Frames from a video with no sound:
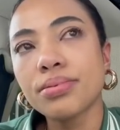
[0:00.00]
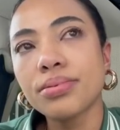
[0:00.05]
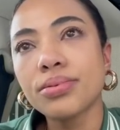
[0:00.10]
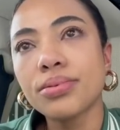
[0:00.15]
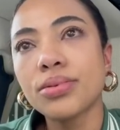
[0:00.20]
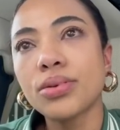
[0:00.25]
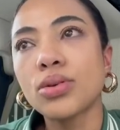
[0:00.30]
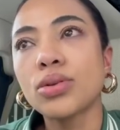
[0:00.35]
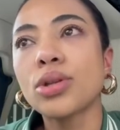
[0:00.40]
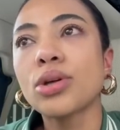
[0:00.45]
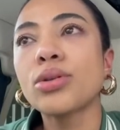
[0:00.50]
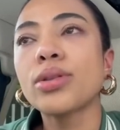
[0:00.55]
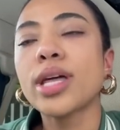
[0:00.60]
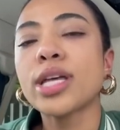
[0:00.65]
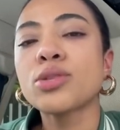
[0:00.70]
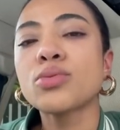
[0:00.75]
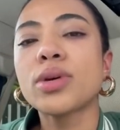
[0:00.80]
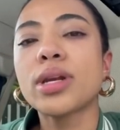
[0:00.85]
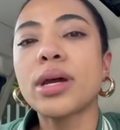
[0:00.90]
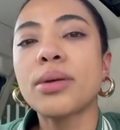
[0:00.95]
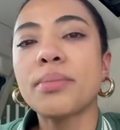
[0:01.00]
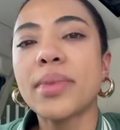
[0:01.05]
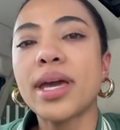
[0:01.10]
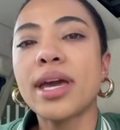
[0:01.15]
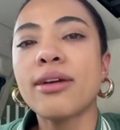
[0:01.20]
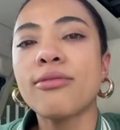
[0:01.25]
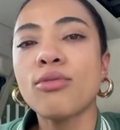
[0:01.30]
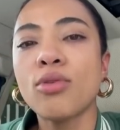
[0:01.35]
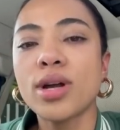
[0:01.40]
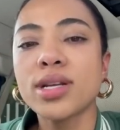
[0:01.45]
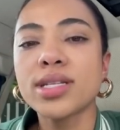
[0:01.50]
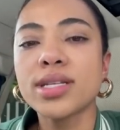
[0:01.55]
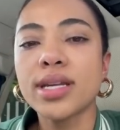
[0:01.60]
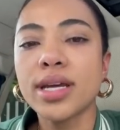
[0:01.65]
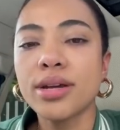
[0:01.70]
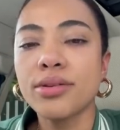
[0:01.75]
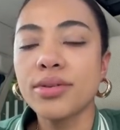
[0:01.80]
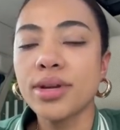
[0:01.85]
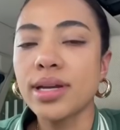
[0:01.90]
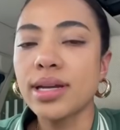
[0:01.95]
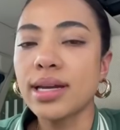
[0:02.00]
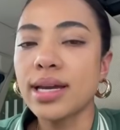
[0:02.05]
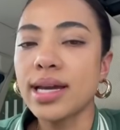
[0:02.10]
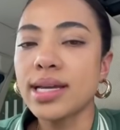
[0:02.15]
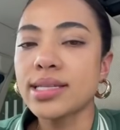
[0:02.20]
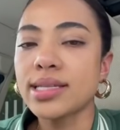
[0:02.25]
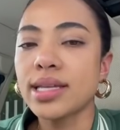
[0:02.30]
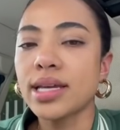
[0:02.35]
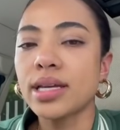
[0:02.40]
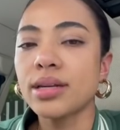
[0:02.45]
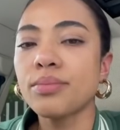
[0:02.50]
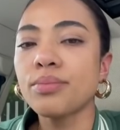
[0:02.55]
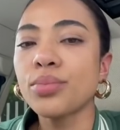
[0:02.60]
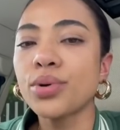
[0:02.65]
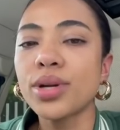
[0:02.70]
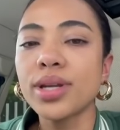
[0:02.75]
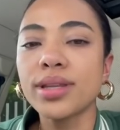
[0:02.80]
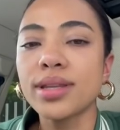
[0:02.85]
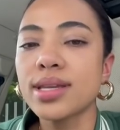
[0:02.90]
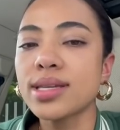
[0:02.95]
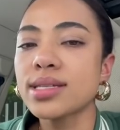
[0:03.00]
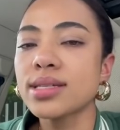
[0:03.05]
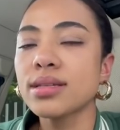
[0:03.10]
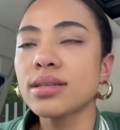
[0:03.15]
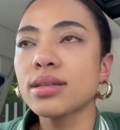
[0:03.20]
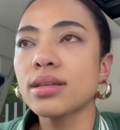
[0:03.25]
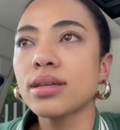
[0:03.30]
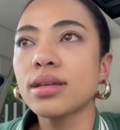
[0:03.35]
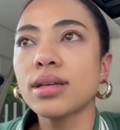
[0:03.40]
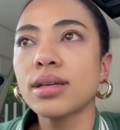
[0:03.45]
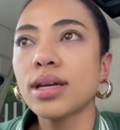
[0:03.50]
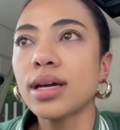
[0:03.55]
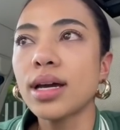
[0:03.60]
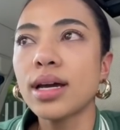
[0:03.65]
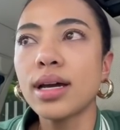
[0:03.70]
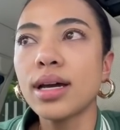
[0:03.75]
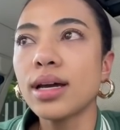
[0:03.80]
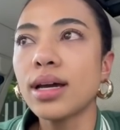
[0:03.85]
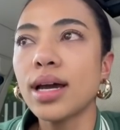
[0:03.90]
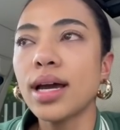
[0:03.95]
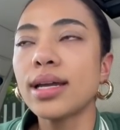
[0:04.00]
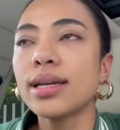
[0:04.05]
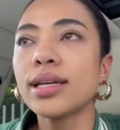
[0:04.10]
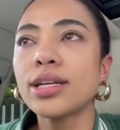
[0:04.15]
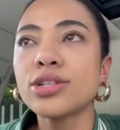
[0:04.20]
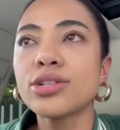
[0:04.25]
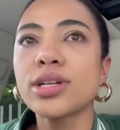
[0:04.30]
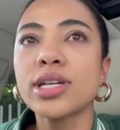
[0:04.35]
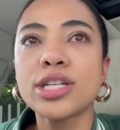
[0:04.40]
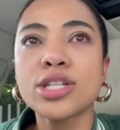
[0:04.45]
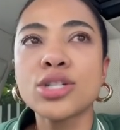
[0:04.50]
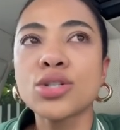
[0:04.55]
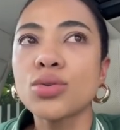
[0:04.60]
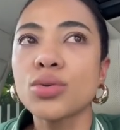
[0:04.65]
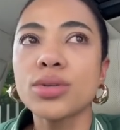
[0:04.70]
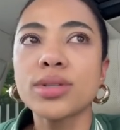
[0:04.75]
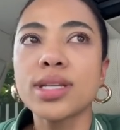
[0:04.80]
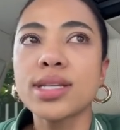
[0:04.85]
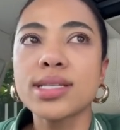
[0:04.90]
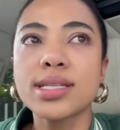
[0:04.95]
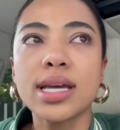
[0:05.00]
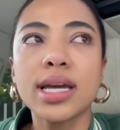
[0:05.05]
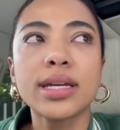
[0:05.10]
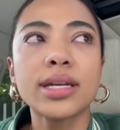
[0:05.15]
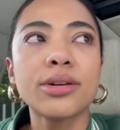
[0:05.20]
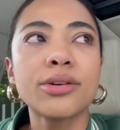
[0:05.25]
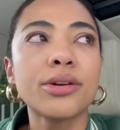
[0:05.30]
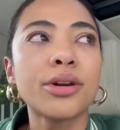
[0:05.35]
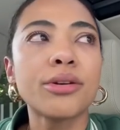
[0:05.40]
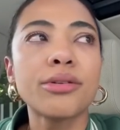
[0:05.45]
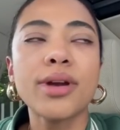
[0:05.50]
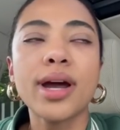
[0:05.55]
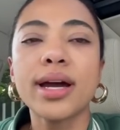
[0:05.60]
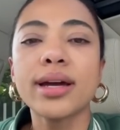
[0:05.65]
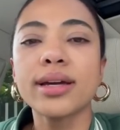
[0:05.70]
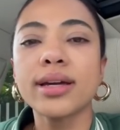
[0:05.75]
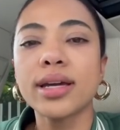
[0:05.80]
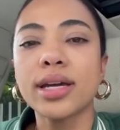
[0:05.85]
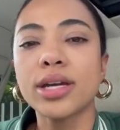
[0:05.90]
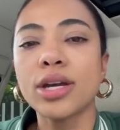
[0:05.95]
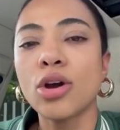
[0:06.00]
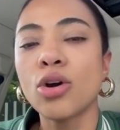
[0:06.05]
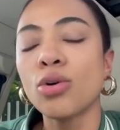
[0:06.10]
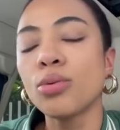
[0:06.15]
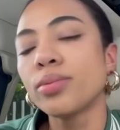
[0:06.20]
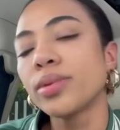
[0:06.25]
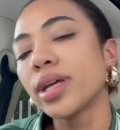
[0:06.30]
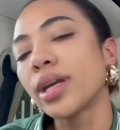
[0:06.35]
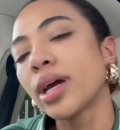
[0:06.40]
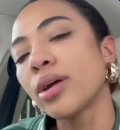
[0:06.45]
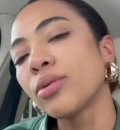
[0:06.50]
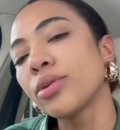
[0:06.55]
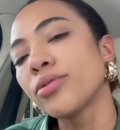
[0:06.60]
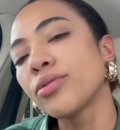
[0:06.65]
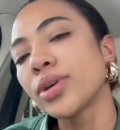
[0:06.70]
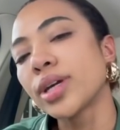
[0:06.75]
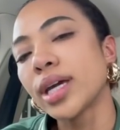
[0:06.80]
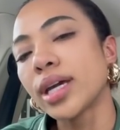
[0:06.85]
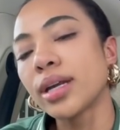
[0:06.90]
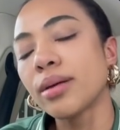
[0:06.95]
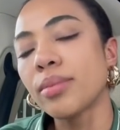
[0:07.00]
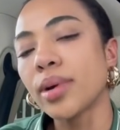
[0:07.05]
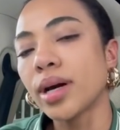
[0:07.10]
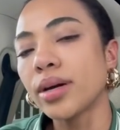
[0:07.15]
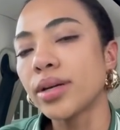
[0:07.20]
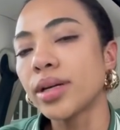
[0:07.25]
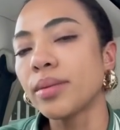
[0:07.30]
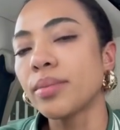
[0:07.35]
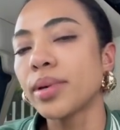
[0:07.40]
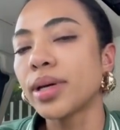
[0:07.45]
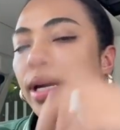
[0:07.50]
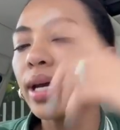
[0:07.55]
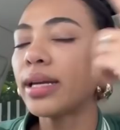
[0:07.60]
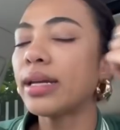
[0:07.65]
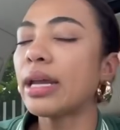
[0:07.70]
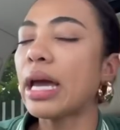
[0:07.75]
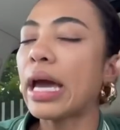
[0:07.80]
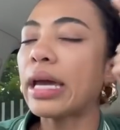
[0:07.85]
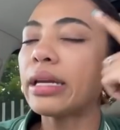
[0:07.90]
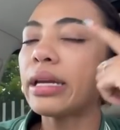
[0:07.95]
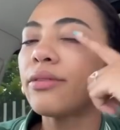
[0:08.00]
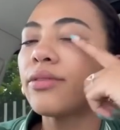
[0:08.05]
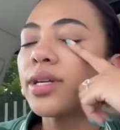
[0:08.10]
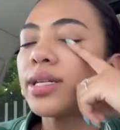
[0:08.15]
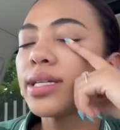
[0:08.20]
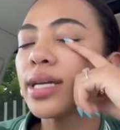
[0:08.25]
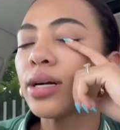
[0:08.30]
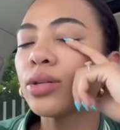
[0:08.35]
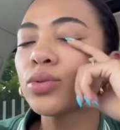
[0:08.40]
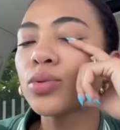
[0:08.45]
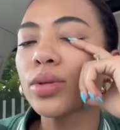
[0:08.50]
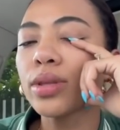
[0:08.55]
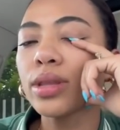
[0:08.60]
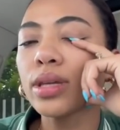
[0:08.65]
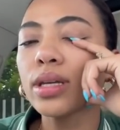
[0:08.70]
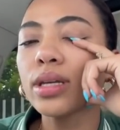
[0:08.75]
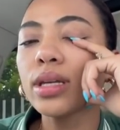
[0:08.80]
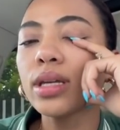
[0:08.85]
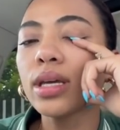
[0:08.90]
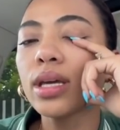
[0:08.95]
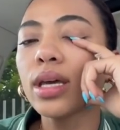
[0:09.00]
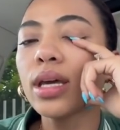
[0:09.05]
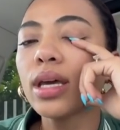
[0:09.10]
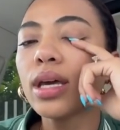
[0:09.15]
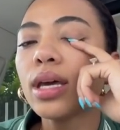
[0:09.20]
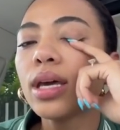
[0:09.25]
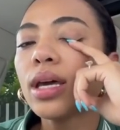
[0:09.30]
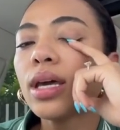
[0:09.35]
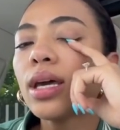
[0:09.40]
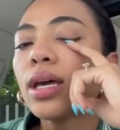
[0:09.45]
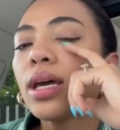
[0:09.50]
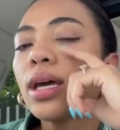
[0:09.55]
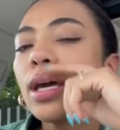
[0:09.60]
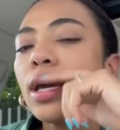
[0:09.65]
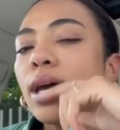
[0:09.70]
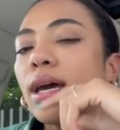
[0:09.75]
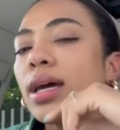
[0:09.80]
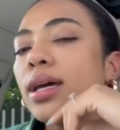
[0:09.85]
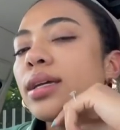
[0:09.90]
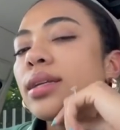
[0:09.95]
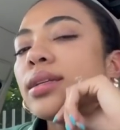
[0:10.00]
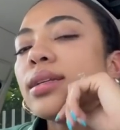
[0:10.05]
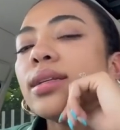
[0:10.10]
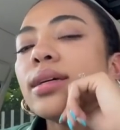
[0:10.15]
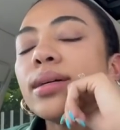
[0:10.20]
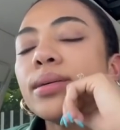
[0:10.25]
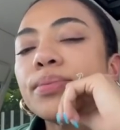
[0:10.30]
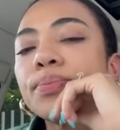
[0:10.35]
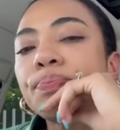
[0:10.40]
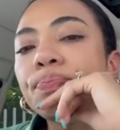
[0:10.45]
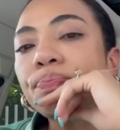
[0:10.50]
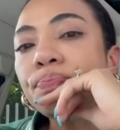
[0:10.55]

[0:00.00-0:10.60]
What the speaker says: although that's what I may have wanted, I realized that putting this, I literally stored this under a rug and I hoped that I would forget about it, but I never dealt with it. And